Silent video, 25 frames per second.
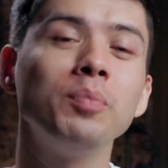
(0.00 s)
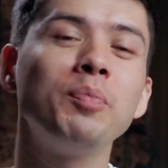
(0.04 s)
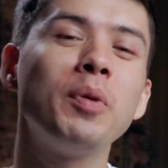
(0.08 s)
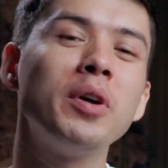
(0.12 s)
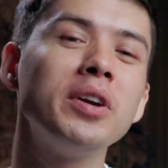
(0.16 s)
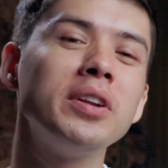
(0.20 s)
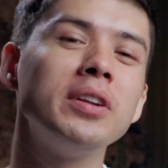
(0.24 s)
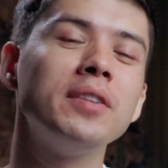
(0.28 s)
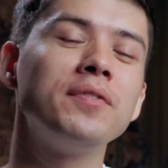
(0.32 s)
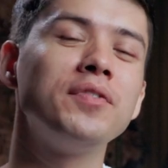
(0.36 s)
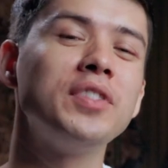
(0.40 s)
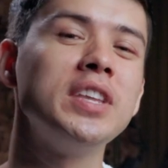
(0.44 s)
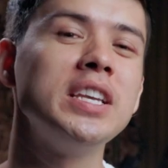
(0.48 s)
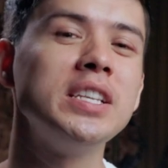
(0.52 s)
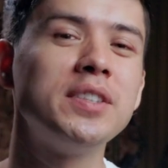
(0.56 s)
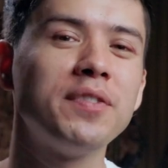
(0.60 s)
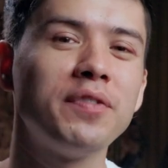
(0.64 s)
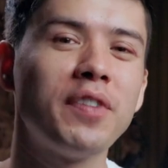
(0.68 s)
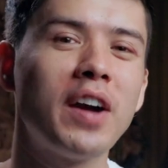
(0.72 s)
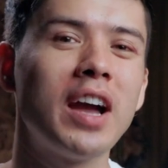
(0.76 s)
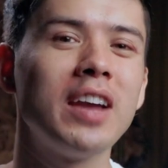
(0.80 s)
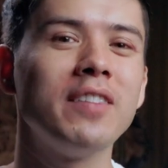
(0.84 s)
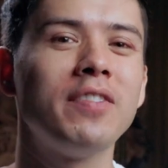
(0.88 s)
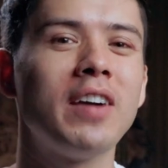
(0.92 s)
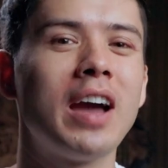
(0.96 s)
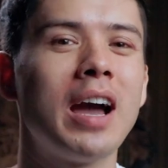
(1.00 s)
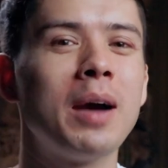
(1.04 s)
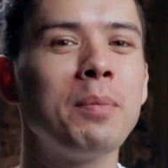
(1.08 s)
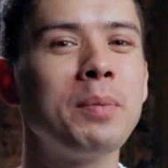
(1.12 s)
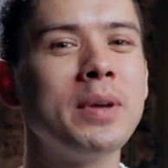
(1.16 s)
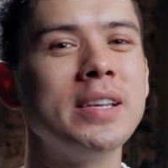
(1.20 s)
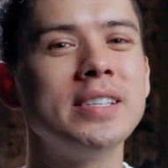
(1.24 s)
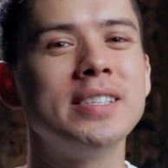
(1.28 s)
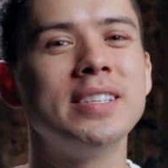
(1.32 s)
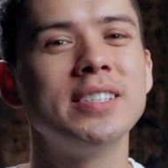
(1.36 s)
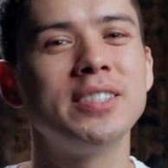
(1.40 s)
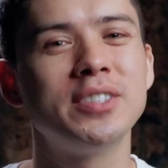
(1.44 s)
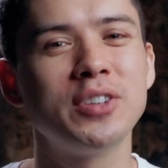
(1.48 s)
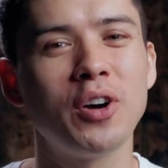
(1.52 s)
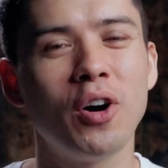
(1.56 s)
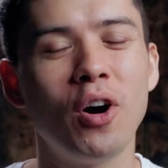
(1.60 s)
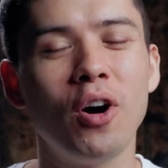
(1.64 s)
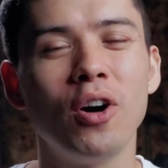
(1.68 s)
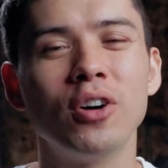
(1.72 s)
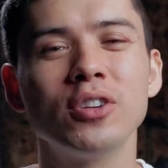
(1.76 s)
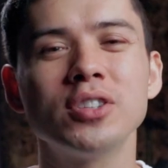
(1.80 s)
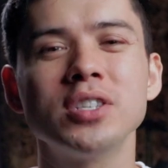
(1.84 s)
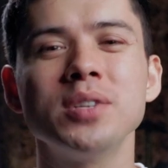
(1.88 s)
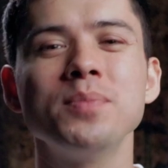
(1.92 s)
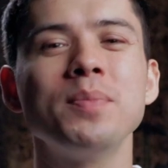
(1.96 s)
point of these 5 habits is to
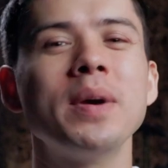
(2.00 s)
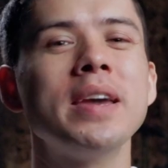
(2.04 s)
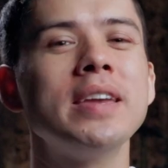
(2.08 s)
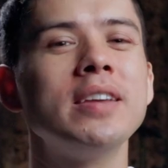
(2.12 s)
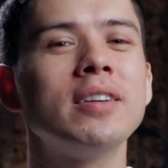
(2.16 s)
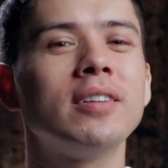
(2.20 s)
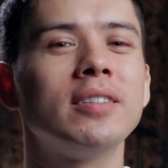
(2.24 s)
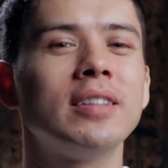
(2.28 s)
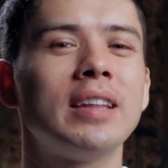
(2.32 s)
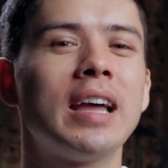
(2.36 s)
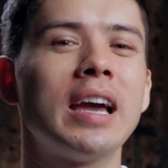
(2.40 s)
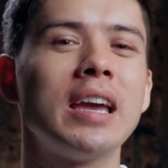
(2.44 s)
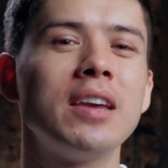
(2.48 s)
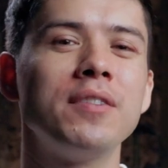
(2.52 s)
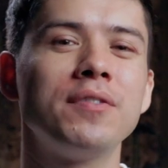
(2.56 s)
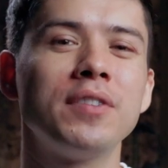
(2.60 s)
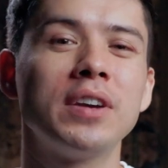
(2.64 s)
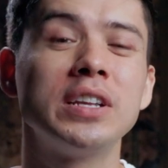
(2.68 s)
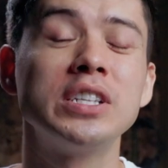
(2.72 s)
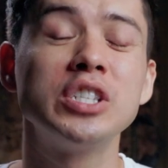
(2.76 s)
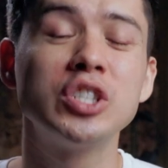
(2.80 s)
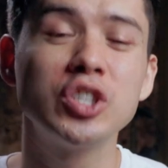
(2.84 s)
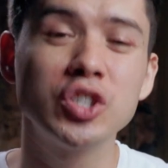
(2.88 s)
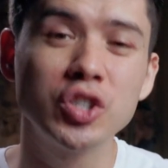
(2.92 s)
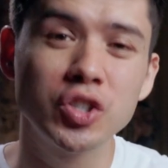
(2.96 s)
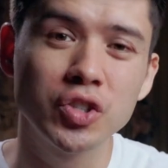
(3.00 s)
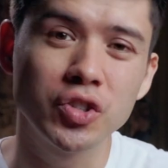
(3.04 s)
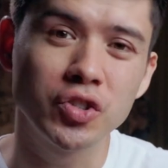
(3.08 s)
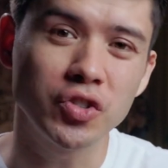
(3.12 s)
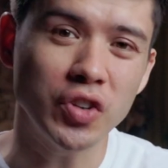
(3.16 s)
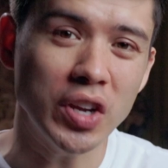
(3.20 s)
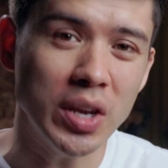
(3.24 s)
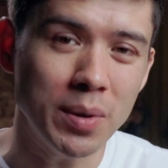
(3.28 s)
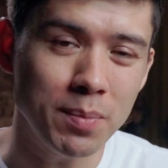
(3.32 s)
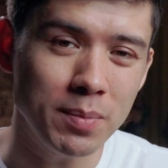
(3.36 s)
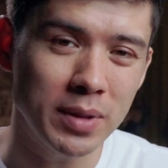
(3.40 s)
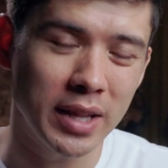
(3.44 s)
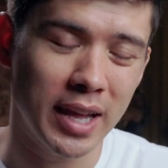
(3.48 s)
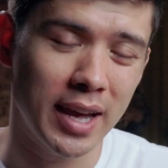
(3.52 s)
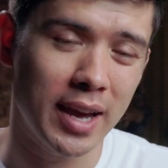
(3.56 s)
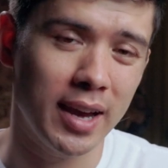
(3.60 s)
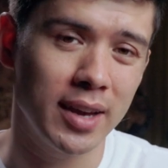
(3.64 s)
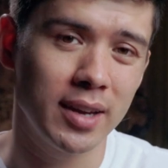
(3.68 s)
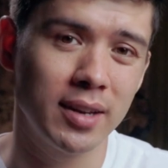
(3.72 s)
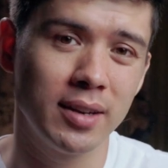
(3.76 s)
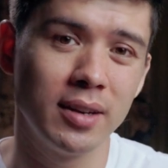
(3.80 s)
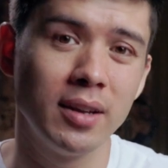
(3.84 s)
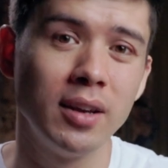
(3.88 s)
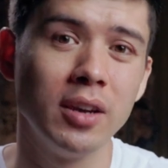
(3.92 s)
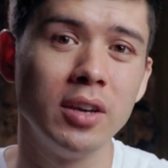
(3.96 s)
automate your life and
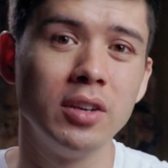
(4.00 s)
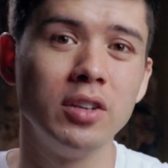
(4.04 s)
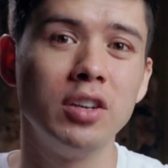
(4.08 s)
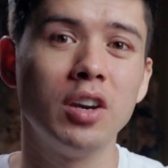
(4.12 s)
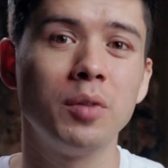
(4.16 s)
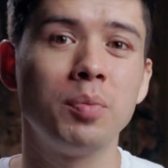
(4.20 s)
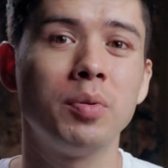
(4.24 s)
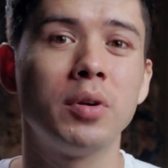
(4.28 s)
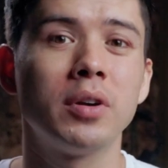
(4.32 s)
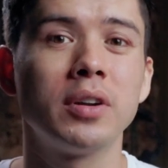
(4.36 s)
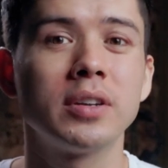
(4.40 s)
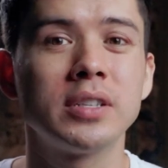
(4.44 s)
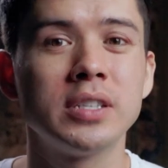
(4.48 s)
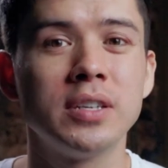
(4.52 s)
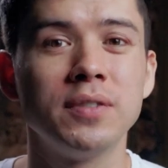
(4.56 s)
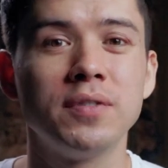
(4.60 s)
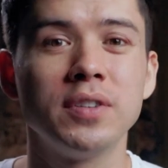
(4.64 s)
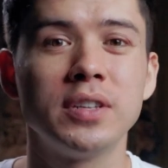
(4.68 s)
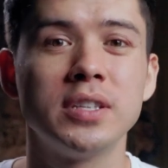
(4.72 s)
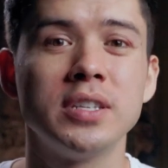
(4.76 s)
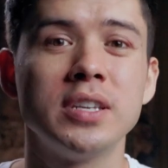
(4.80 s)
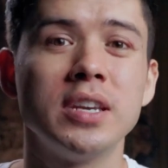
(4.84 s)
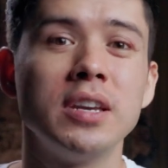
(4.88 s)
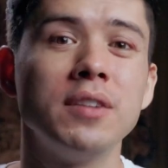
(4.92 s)
streamline your productivity.